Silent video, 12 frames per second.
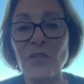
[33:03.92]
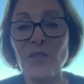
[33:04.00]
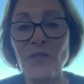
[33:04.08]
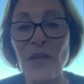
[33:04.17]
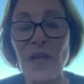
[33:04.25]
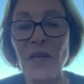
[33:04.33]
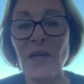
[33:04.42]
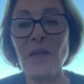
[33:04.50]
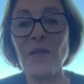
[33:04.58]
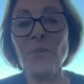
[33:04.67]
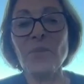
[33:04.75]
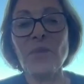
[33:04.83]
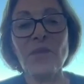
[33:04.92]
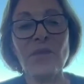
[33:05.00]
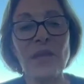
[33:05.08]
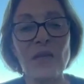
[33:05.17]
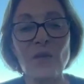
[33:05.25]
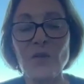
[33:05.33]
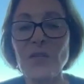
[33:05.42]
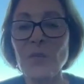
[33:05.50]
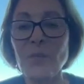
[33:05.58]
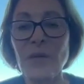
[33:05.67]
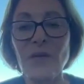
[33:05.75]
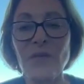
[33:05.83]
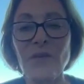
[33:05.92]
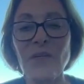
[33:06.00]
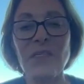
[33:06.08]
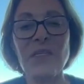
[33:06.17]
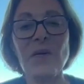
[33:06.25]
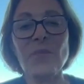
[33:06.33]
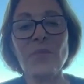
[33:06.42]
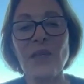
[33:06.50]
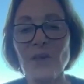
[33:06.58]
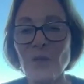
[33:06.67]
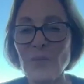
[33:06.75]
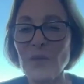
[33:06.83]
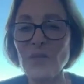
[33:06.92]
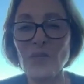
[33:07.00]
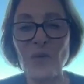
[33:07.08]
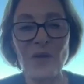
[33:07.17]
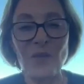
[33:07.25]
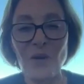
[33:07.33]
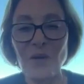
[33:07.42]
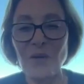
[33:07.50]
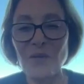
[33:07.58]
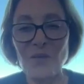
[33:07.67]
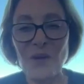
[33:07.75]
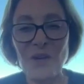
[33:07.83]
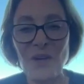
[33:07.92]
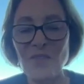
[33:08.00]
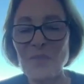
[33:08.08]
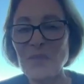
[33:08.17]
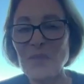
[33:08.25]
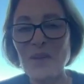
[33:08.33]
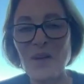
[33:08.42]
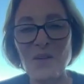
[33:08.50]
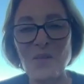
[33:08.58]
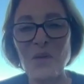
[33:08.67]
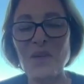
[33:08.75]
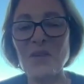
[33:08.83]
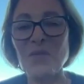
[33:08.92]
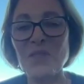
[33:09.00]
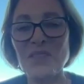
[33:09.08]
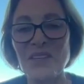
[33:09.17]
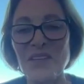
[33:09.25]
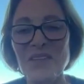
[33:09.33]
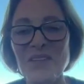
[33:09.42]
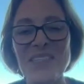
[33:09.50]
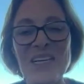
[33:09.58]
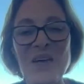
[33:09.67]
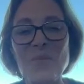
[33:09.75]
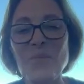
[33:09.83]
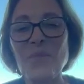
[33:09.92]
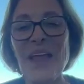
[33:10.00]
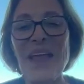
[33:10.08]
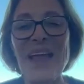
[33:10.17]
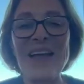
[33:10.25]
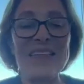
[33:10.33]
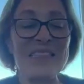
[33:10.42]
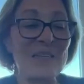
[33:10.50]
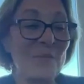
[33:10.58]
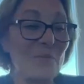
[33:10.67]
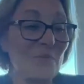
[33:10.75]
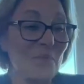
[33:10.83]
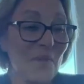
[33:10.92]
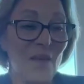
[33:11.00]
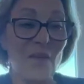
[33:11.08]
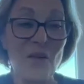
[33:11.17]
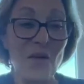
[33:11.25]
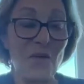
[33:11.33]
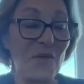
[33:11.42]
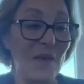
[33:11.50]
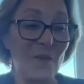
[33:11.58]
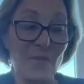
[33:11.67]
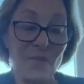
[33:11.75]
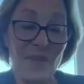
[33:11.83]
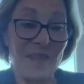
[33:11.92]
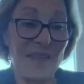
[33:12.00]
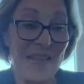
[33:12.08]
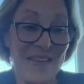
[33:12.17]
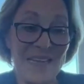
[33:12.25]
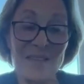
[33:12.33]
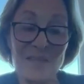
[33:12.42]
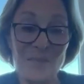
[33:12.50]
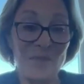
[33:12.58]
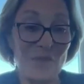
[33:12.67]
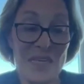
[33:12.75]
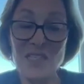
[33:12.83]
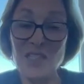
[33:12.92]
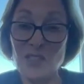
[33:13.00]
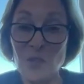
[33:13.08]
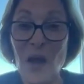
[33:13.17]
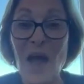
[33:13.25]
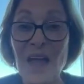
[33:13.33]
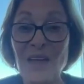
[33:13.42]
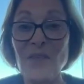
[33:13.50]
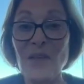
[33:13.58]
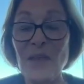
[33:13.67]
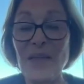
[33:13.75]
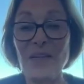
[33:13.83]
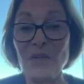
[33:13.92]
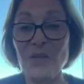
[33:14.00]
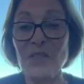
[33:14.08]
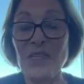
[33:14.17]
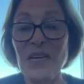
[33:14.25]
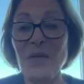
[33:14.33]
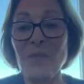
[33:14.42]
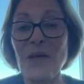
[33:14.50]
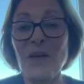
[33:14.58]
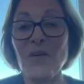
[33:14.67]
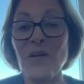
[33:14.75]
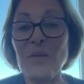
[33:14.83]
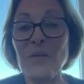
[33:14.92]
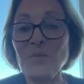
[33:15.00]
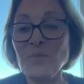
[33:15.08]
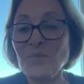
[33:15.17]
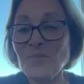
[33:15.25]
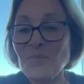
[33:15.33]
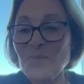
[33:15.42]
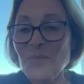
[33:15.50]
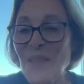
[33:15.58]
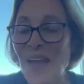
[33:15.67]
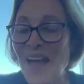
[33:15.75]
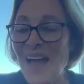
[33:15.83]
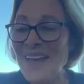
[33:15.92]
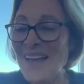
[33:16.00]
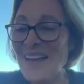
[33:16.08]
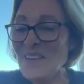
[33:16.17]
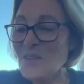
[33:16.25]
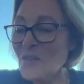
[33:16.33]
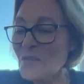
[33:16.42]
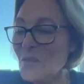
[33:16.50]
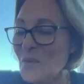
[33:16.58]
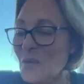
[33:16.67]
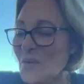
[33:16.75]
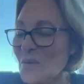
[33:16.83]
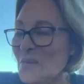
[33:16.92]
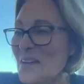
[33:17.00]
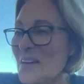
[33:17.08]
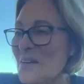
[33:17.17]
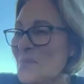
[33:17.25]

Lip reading: to fail, they learn to pivot, they learn the trade-off between hard work and results. And they strive and they learn to get better. I don't know if you heard